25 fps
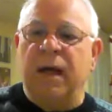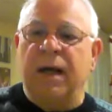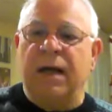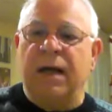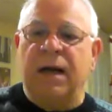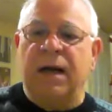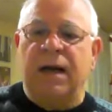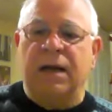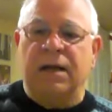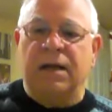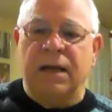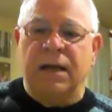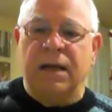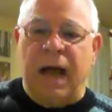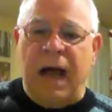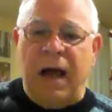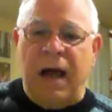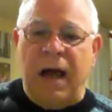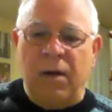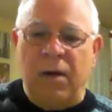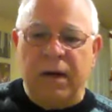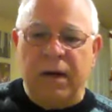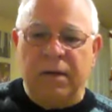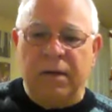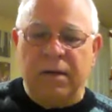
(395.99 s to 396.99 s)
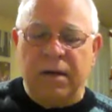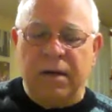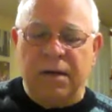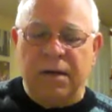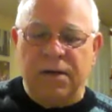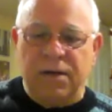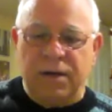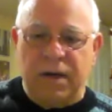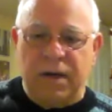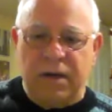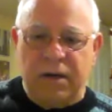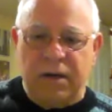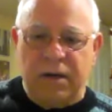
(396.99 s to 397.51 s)
and allowing the
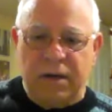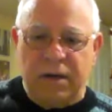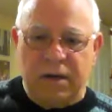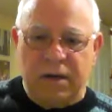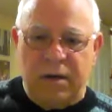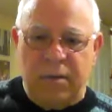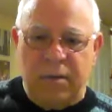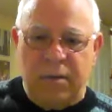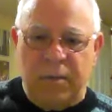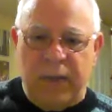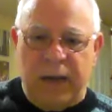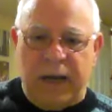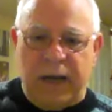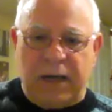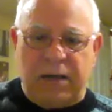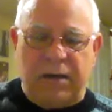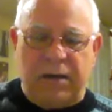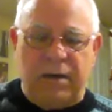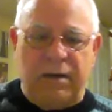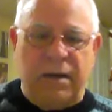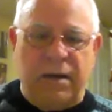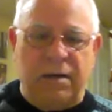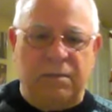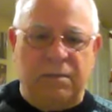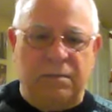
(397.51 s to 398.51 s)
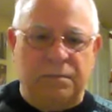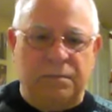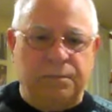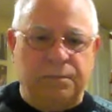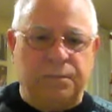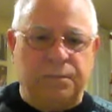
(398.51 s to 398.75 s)
sun to come back to them.